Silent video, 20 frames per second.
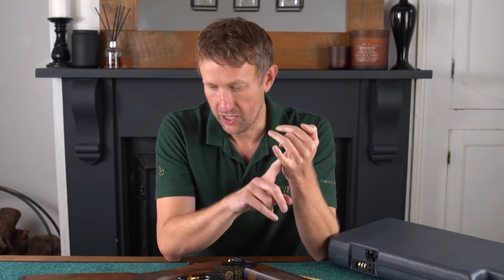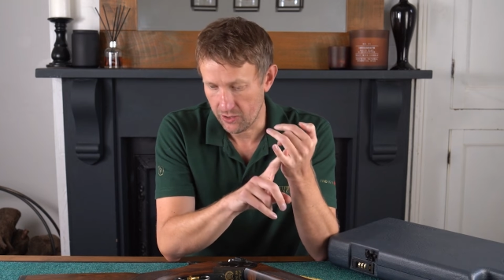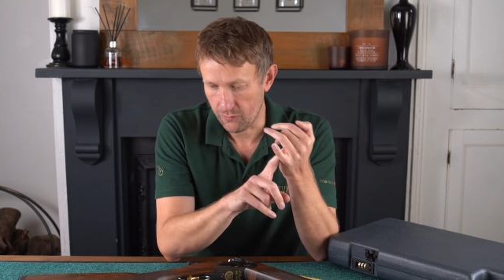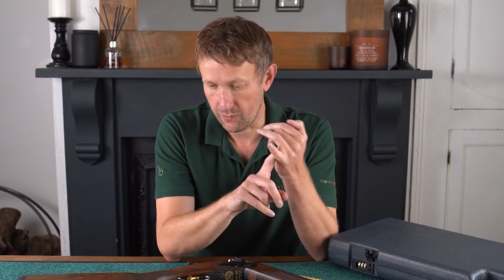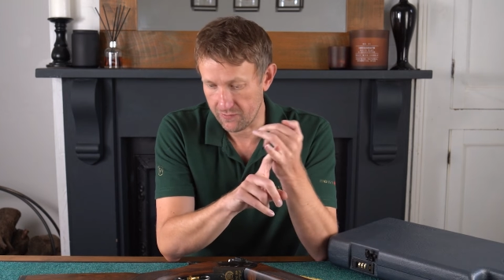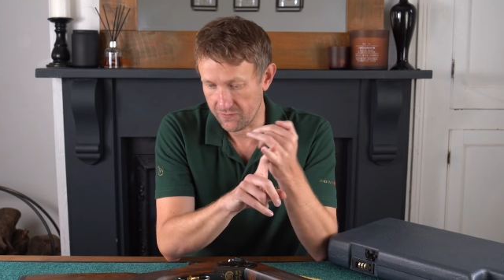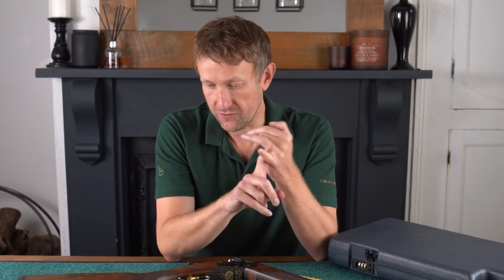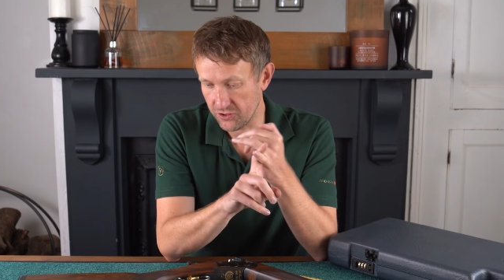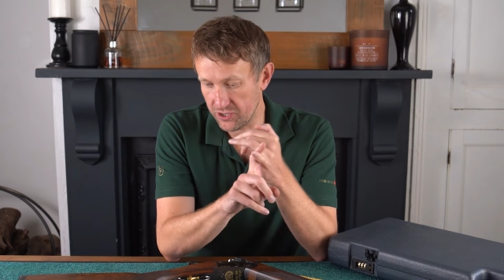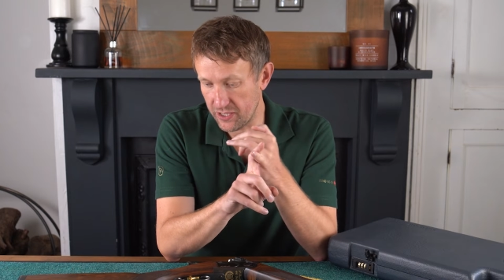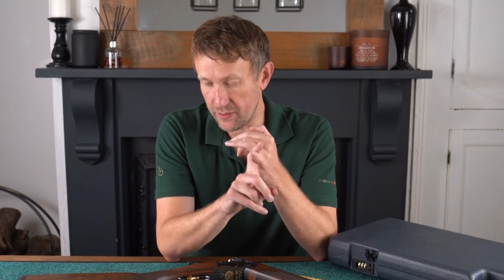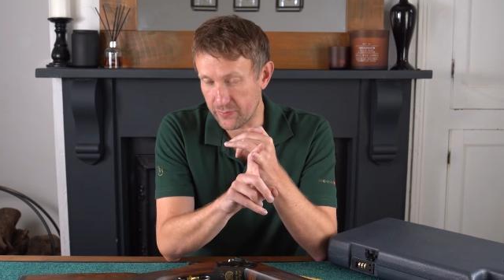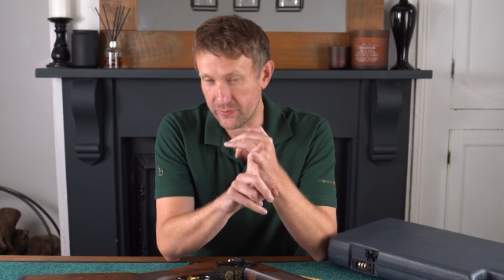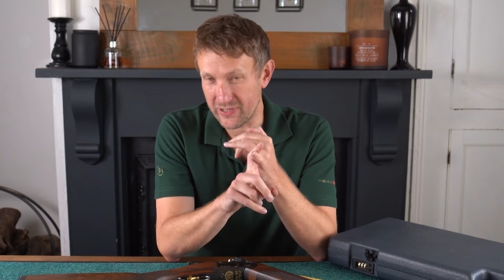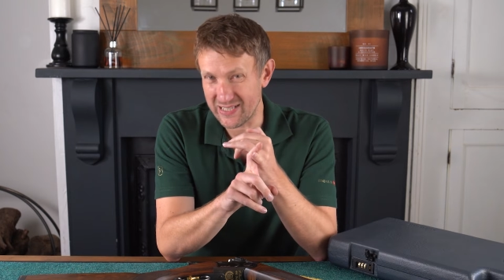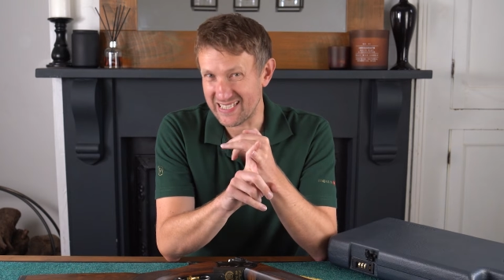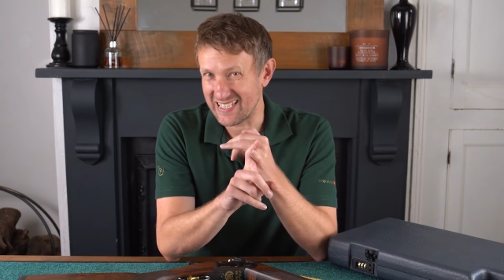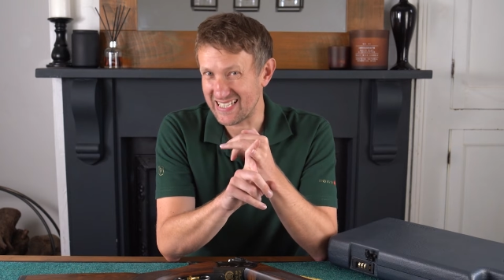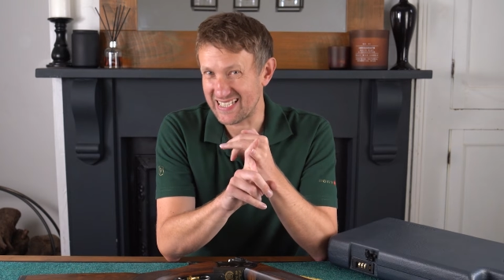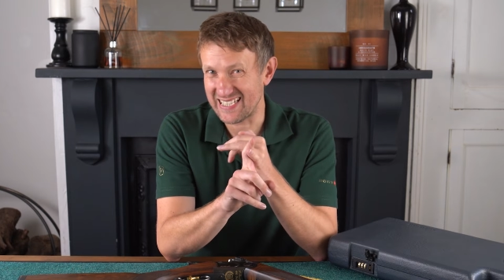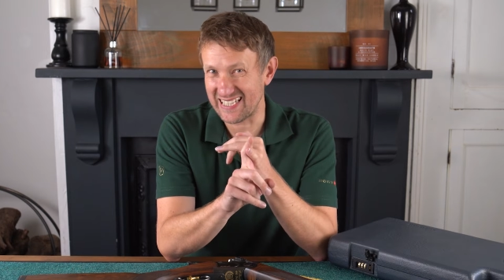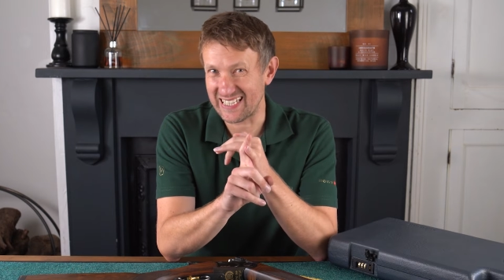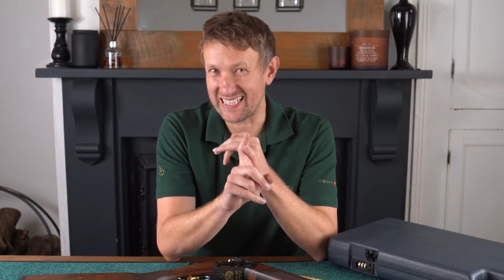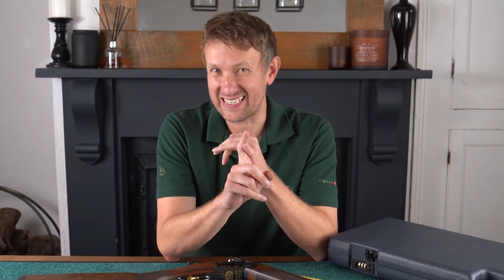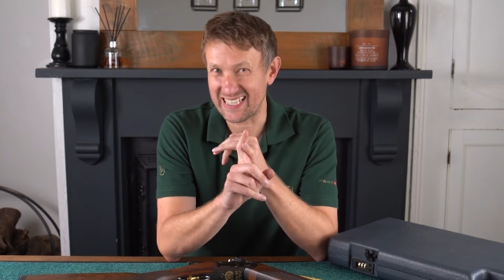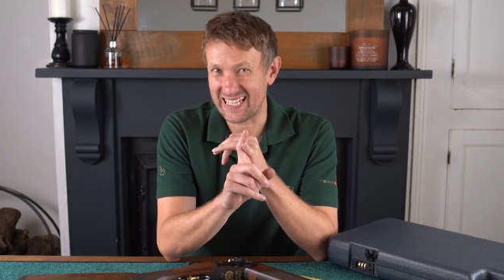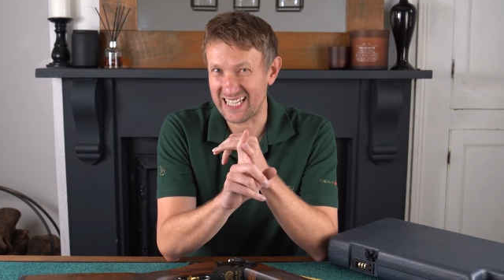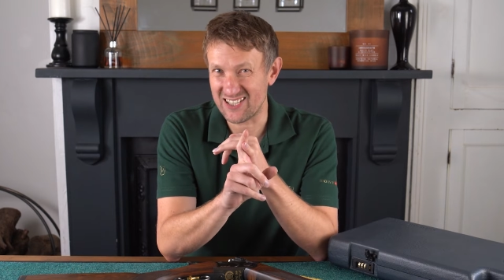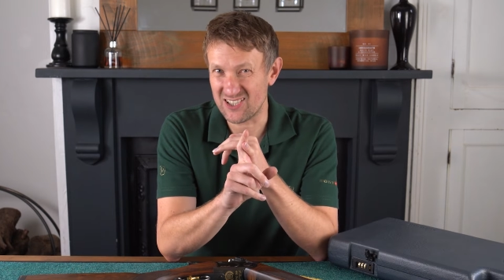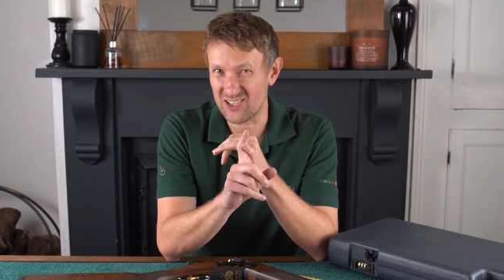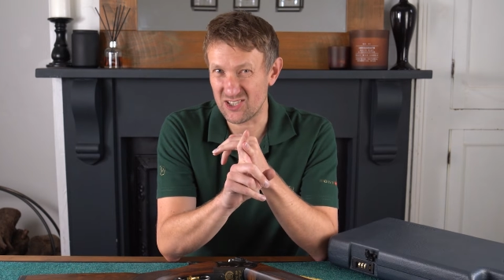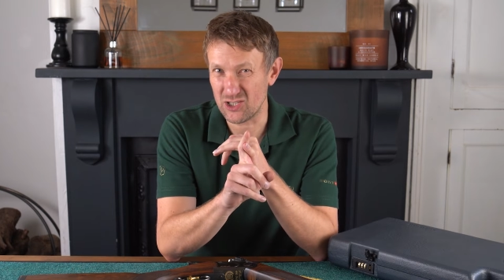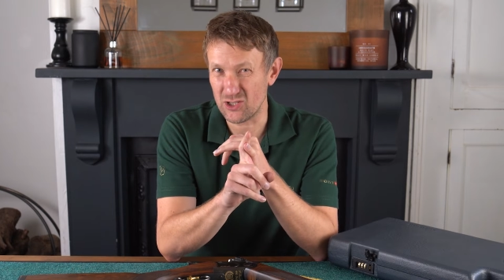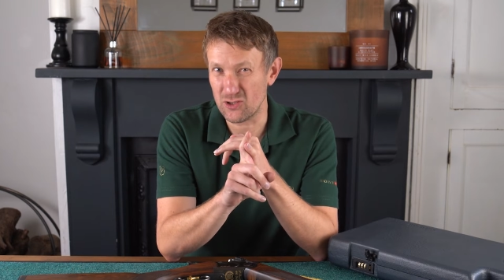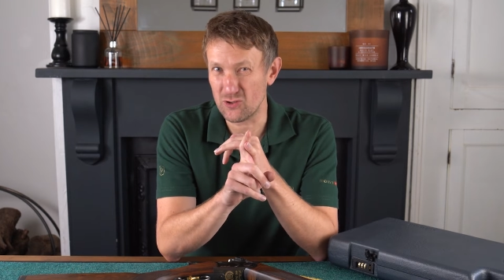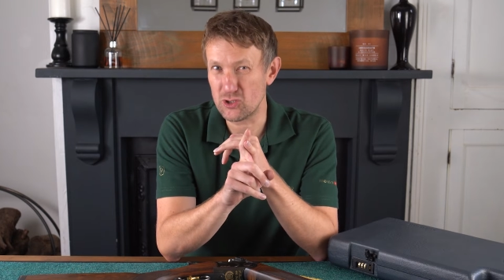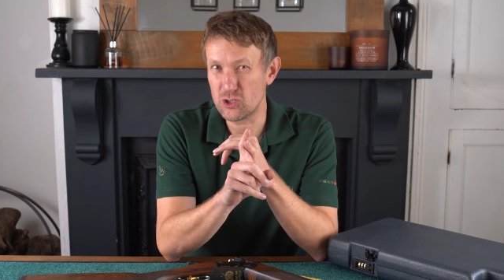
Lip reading: We've done the Beretta 682